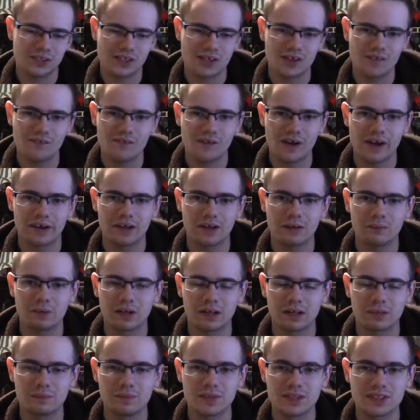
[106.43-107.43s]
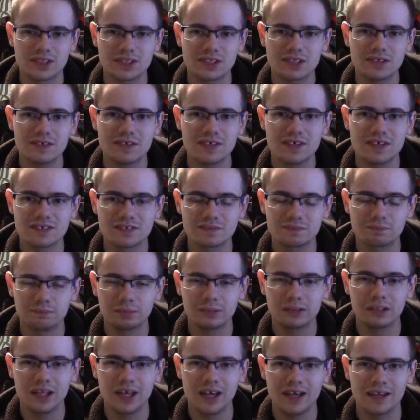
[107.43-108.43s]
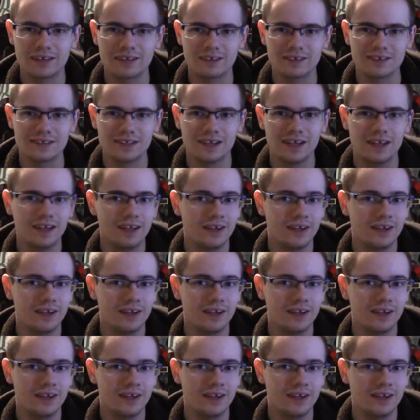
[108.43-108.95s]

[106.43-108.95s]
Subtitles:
they wind up on a mysterious planet,